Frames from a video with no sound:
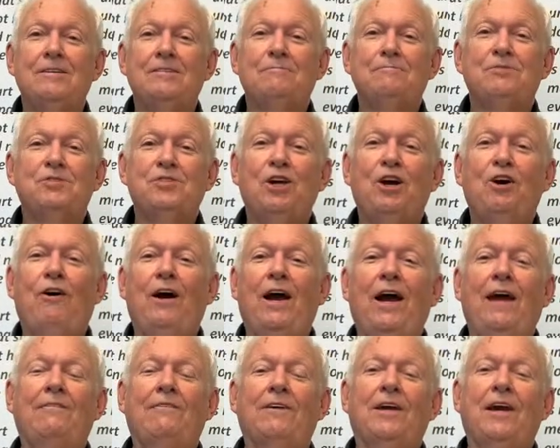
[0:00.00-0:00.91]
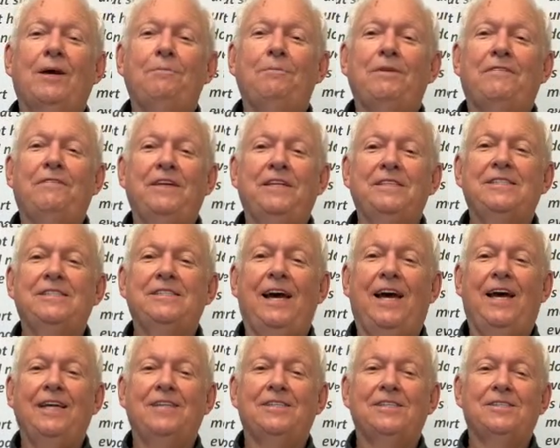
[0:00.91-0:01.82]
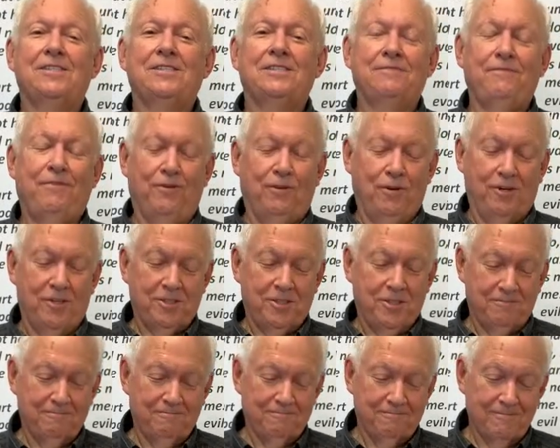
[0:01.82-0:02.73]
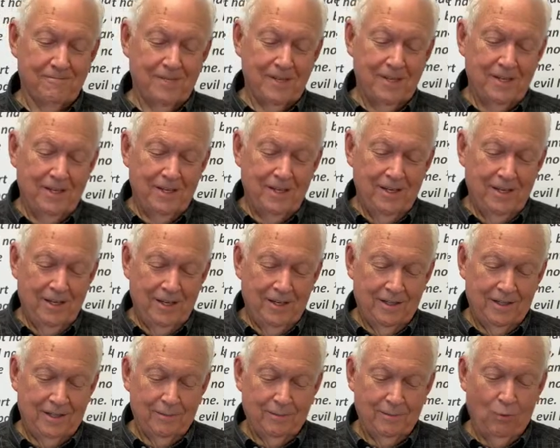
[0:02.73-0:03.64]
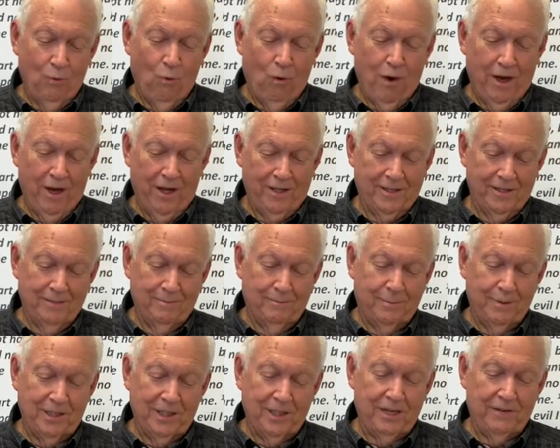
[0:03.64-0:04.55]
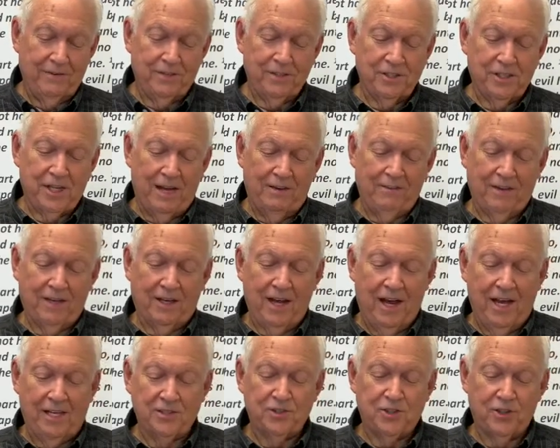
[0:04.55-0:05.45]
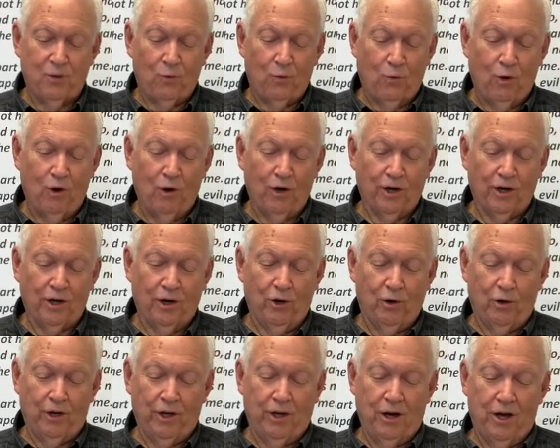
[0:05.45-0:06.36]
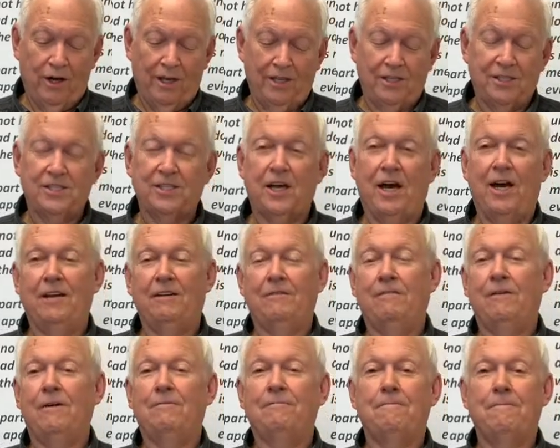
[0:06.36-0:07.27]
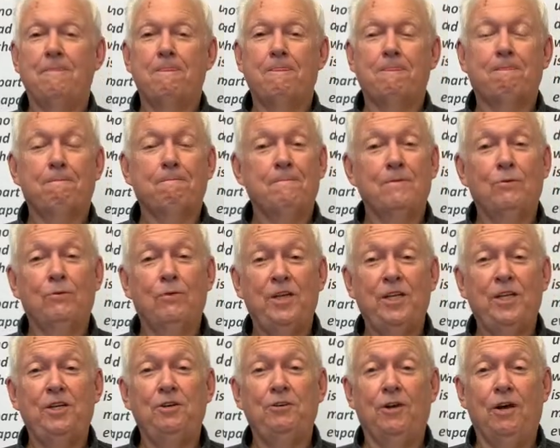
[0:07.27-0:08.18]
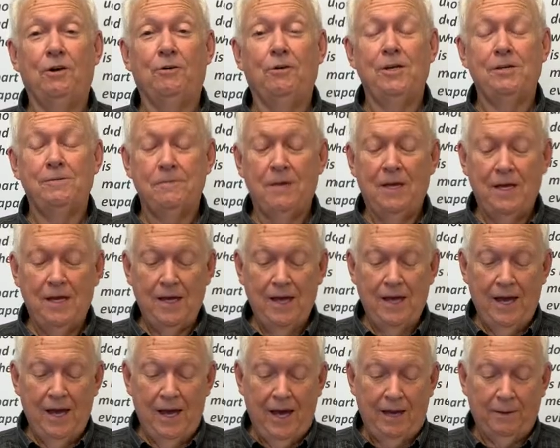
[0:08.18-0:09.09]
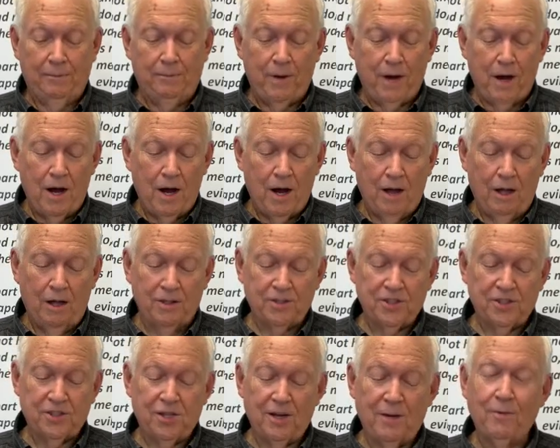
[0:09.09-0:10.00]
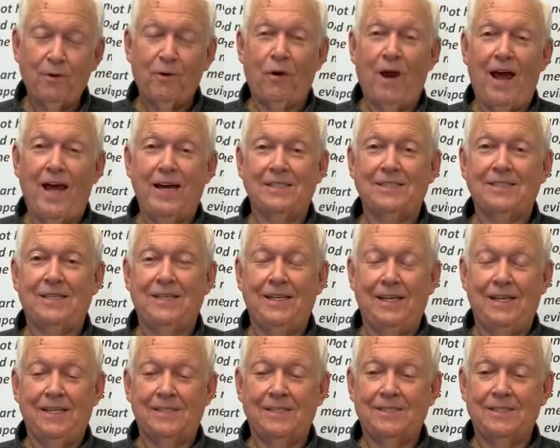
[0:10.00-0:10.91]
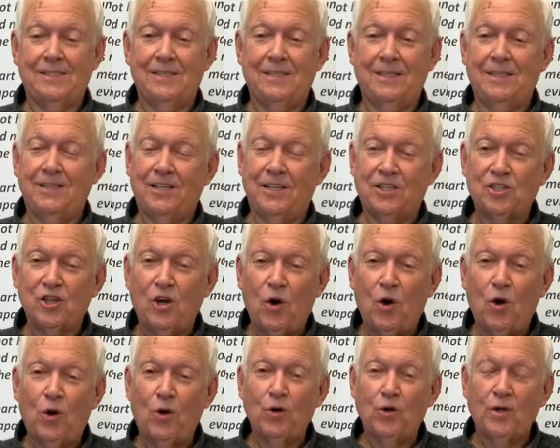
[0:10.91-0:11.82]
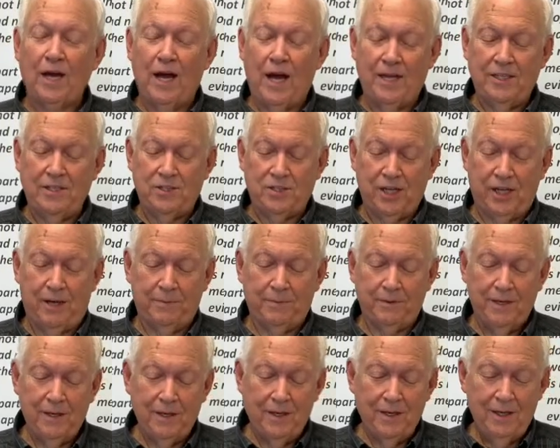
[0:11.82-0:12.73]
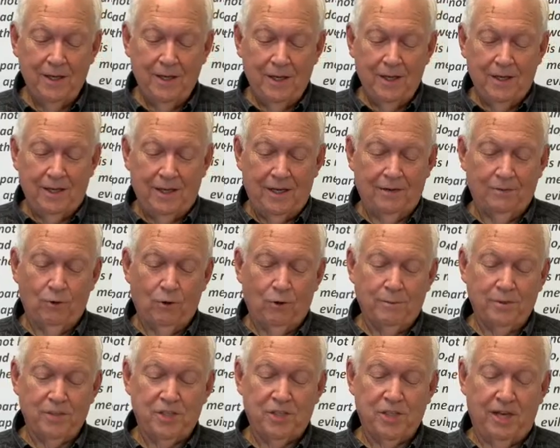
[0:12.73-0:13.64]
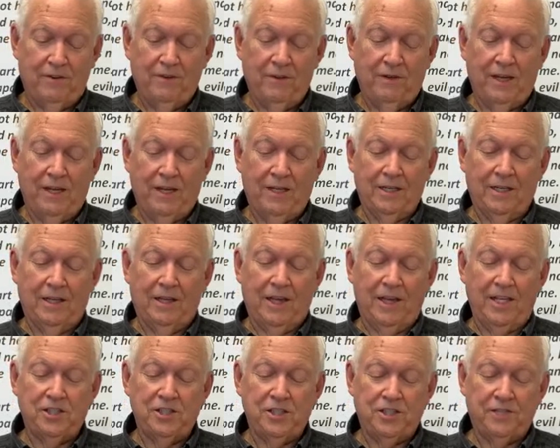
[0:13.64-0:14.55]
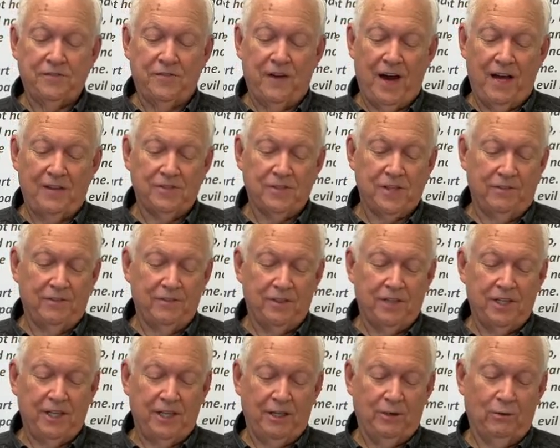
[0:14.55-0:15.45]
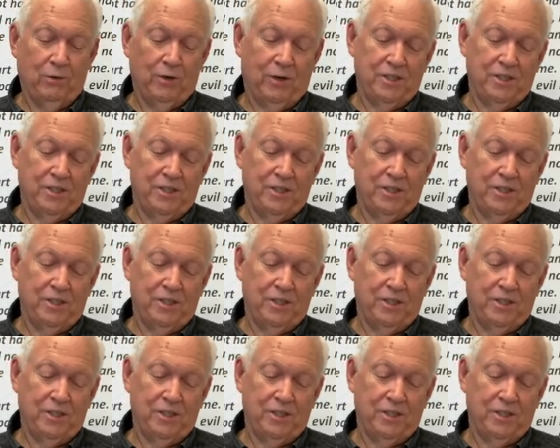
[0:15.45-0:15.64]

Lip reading: So I have a couple of insights for us. Number one, believers have a constant war going on inside of them. We do, don't we? And Paul summarized this whole concept in Romans 7, in Galatians 5:17, where